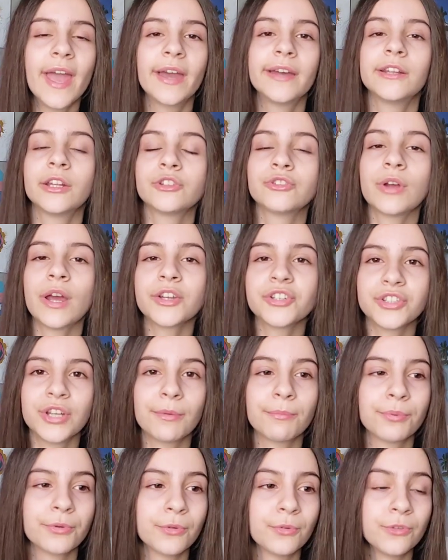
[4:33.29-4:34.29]
And a dry
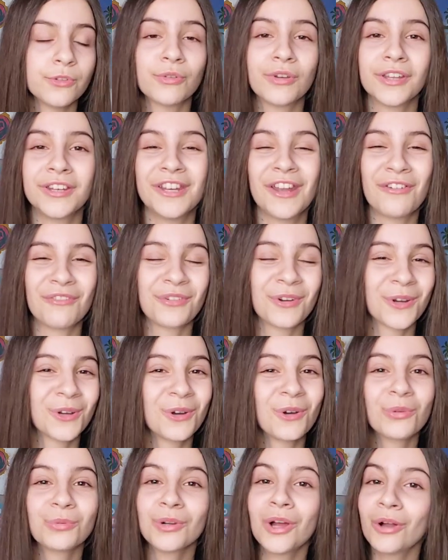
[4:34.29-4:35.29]
shampoo, you can never
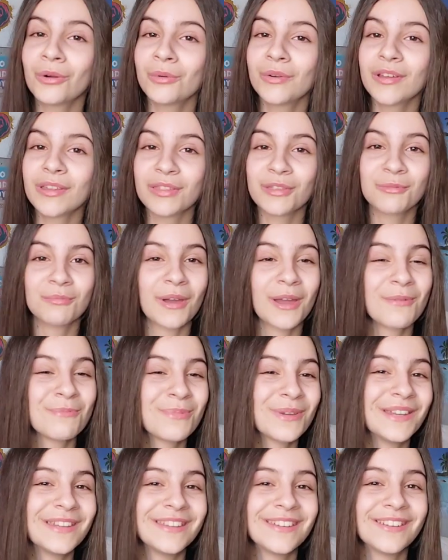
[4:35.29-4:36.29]
go wrong with, in my
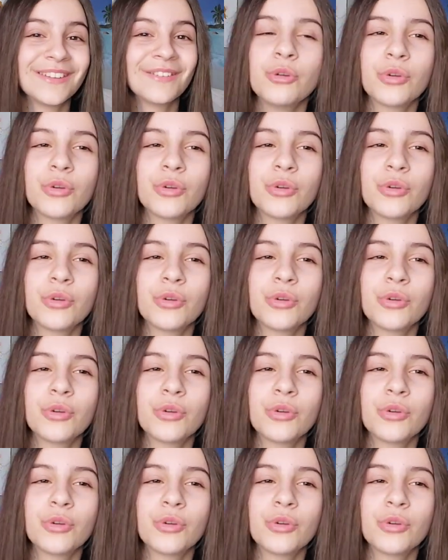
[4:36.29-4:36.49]
opinion.